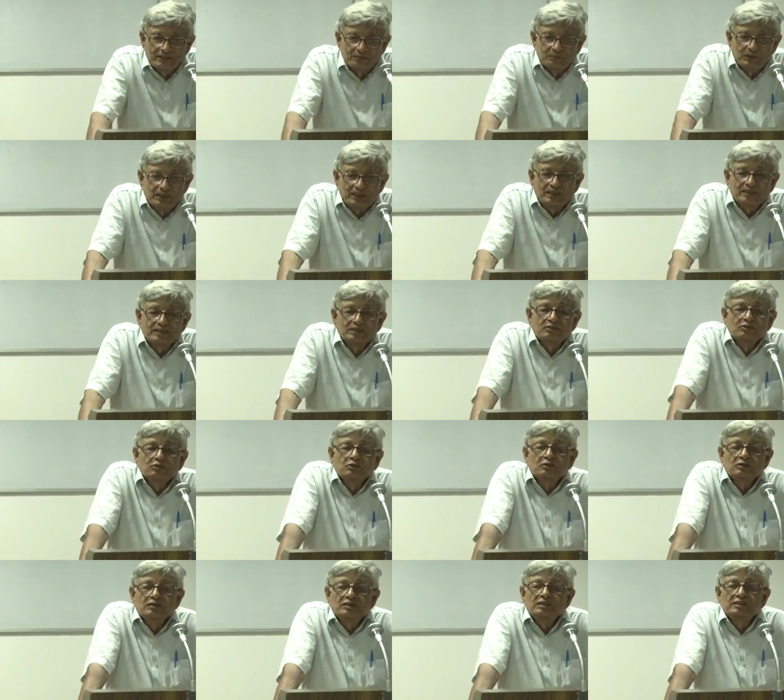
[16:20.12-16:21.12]
But you
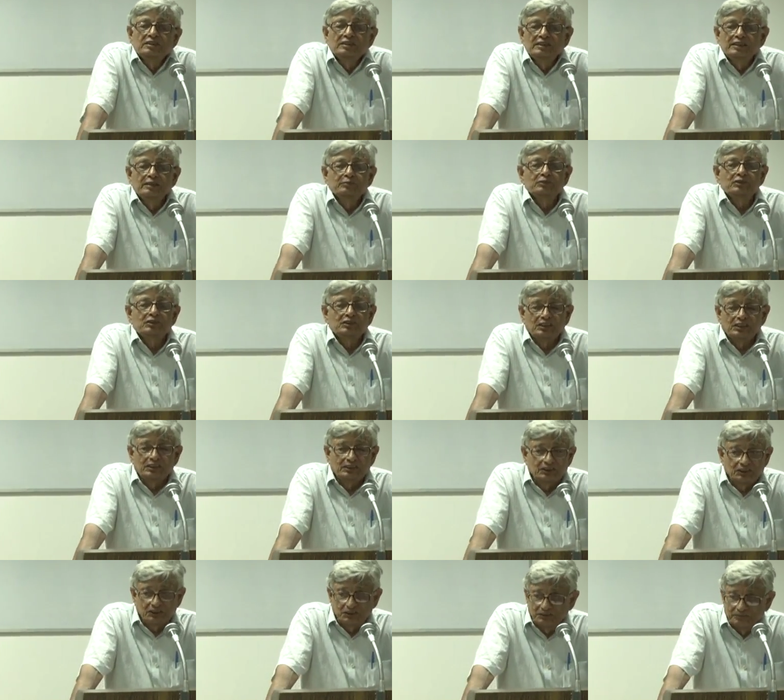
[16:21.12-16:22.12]
know, these idioms
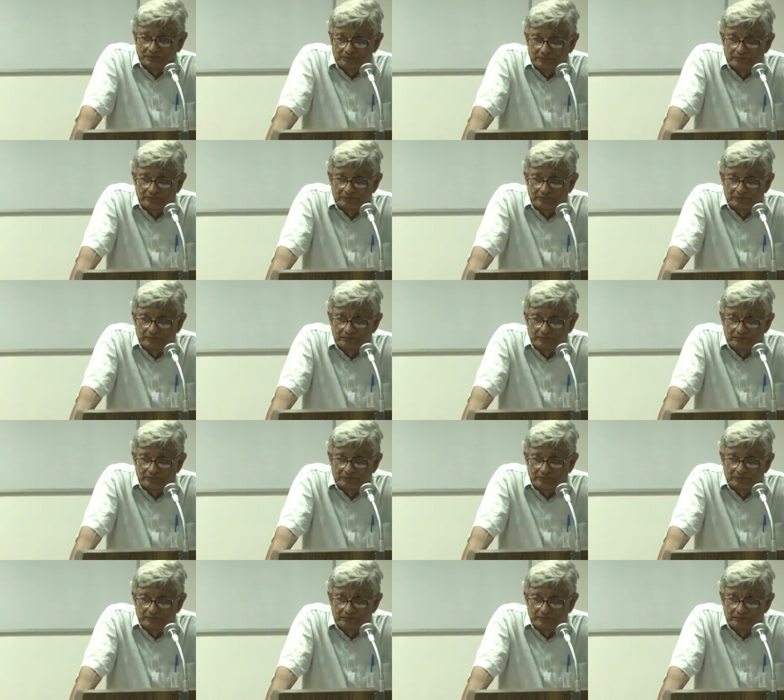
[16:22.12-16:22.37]
change.